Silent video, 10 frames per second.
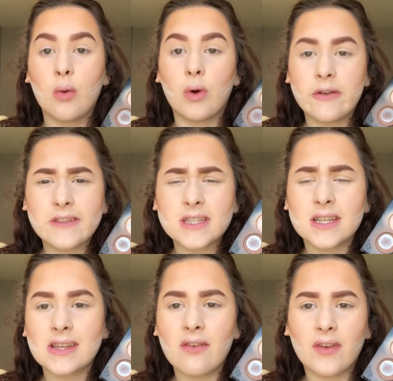One of these
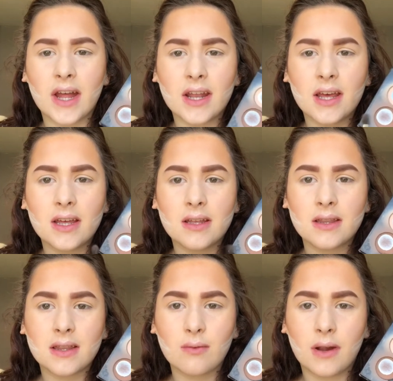is Havana.
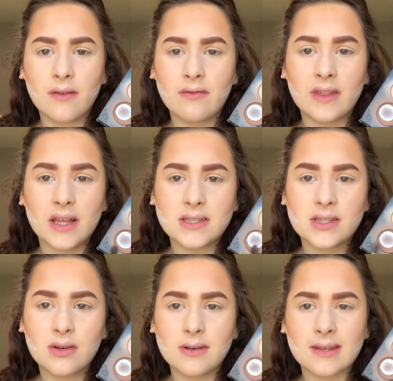One of these
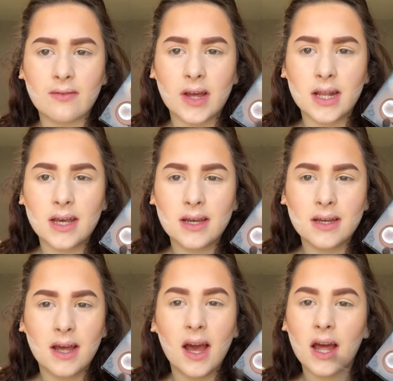2 is Havana.
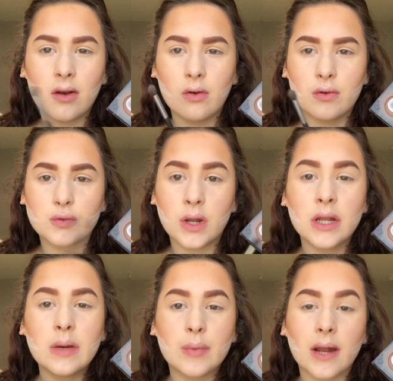I don't know which one,
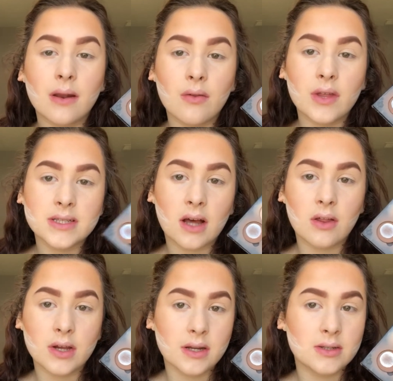but I know this
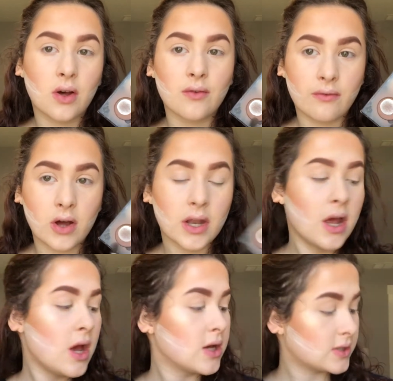color is called Fawn.
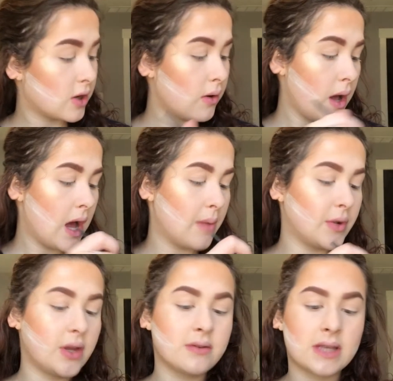So I'm
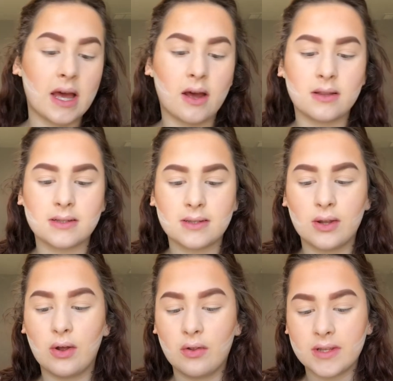gonna use that on this
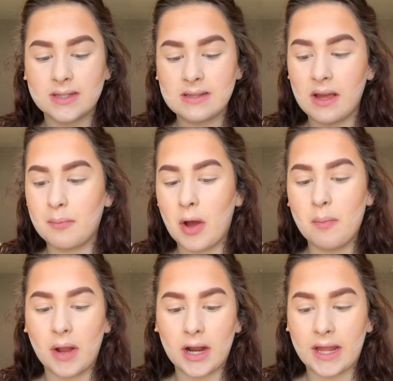little, this is like a
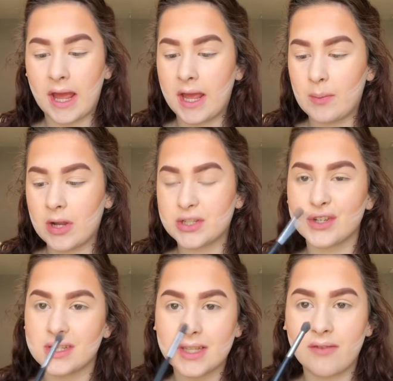Mary Kay brush.
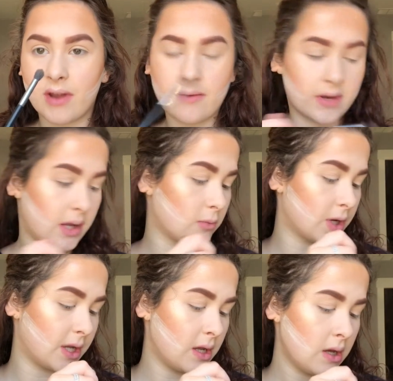It doesn't even have a name
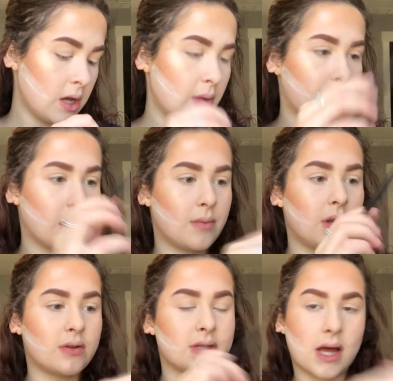on it, but I'm
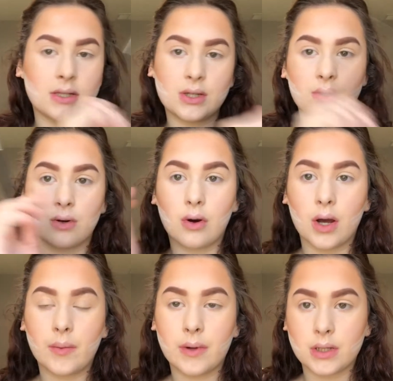gonna use that
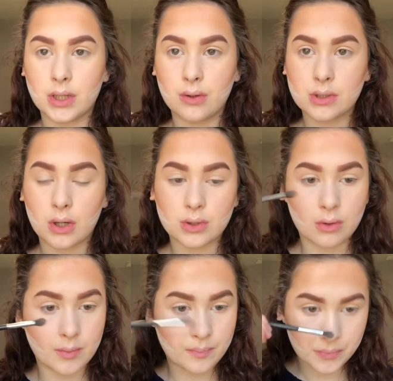to nose
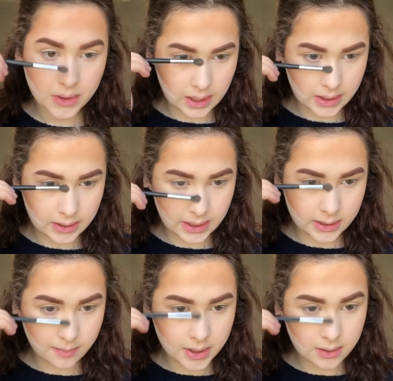contour. I
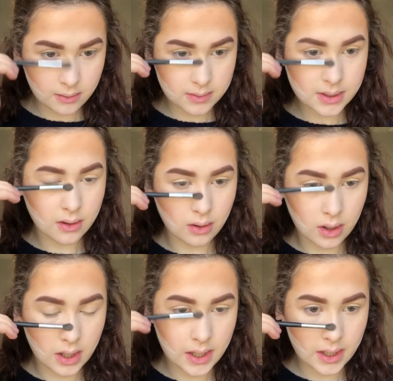like my nose a
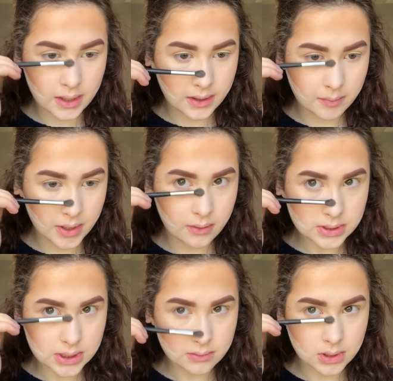lot. I think my
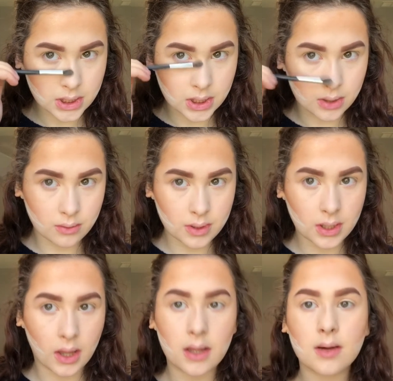nose is really cute
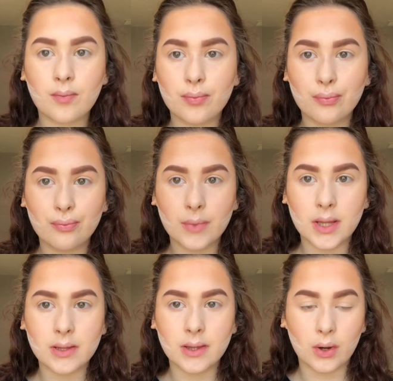and like
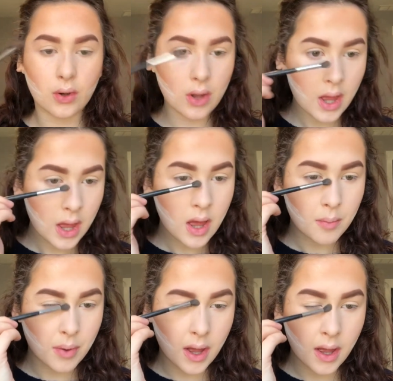little,
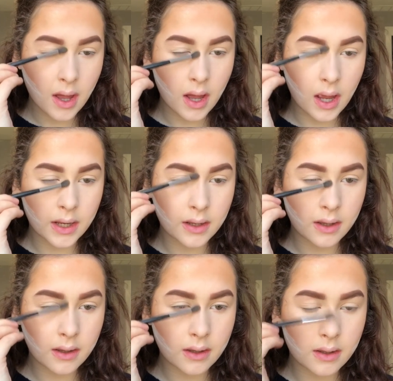but
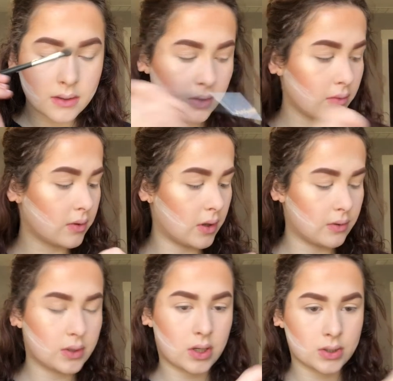I don't
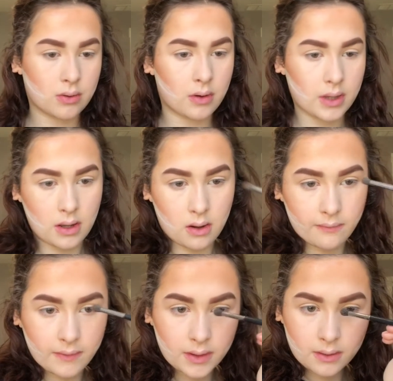nose contour that
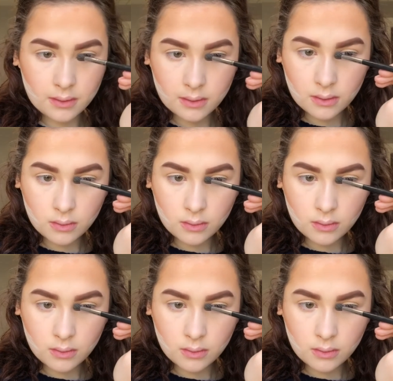often.